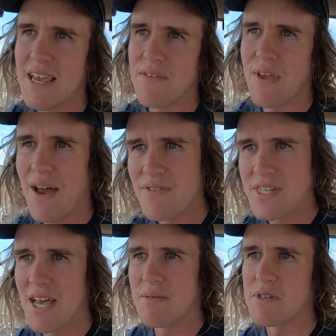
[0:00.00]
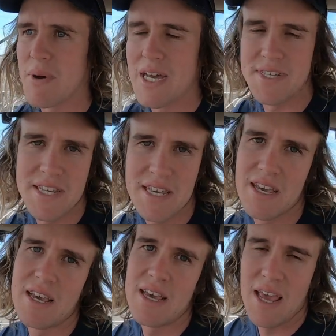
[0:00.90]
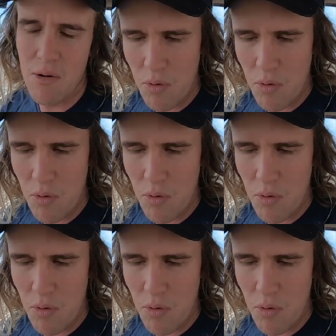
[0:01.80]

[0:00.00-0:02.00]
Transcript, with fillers: If you have the same spacing, it